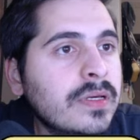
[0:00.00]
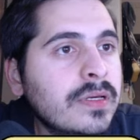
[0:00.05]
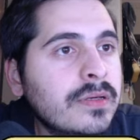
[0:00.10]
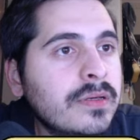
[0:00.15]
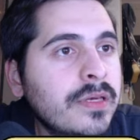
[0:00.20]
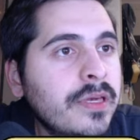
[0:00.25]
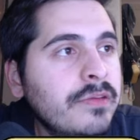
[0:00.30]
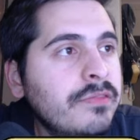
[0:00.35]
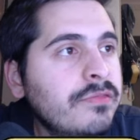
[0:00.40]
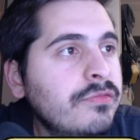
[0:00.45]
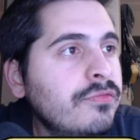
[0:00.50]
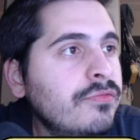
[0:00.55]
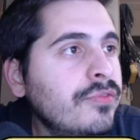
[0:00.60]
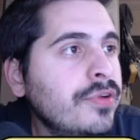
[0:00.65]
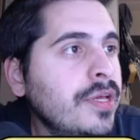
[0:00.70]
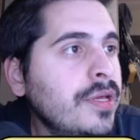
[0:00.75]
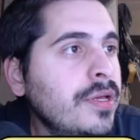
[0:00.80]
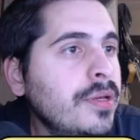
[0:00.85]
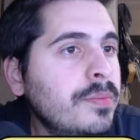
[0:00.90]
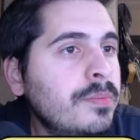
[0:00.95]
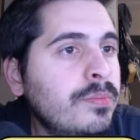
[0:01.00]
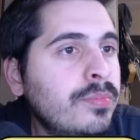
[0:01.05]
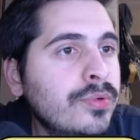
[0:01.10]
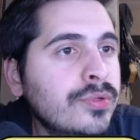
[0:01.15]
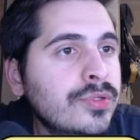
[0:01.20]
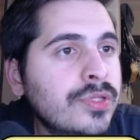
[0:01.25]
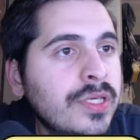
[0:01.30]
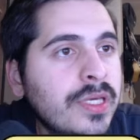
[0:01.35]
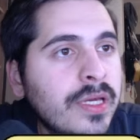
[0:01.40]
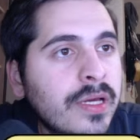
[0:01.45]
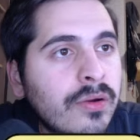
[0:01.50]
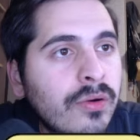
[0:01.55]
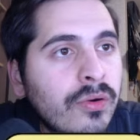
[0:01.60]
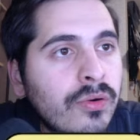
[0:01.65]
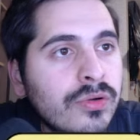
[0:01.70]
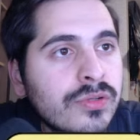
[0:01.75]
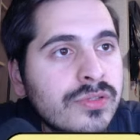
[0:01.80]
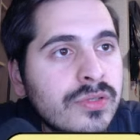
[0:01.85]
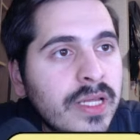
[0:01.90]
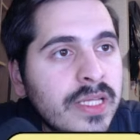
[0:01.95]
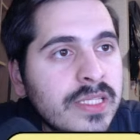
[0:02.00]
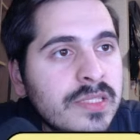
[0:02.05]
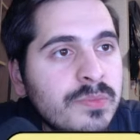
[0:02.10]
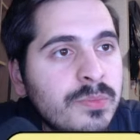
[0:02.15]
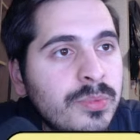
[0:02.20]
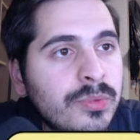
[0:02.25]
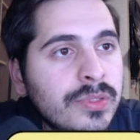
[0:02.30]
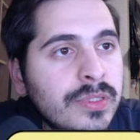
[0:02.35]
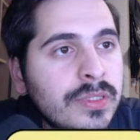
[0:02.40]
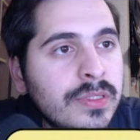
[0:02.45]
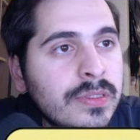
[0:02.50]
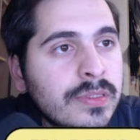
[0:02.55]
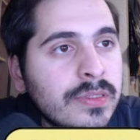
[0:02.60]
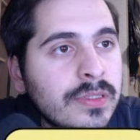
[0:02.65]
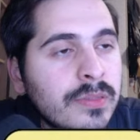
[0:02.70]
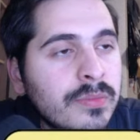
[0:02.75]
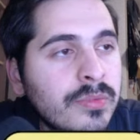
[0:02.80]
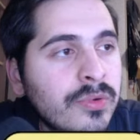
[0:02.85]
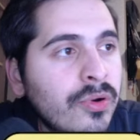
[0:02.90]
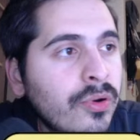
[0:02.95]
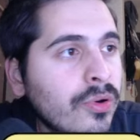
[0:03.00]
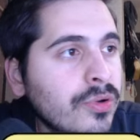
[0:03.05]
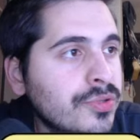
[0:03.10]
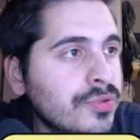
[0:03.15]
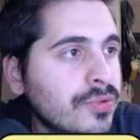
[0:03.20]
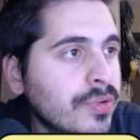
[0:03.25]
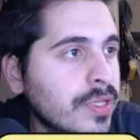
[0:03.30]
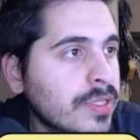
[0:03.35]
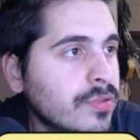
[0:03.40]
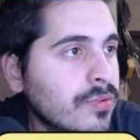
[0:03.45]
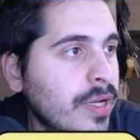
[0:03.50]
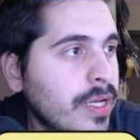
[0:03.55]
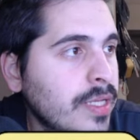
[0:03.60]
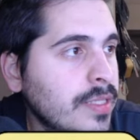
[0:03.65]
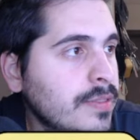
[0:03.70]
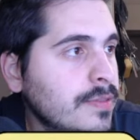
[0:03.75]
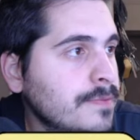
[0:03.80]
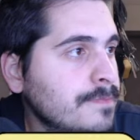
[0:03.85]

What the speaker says: If we put here also, let's put goal threat, right?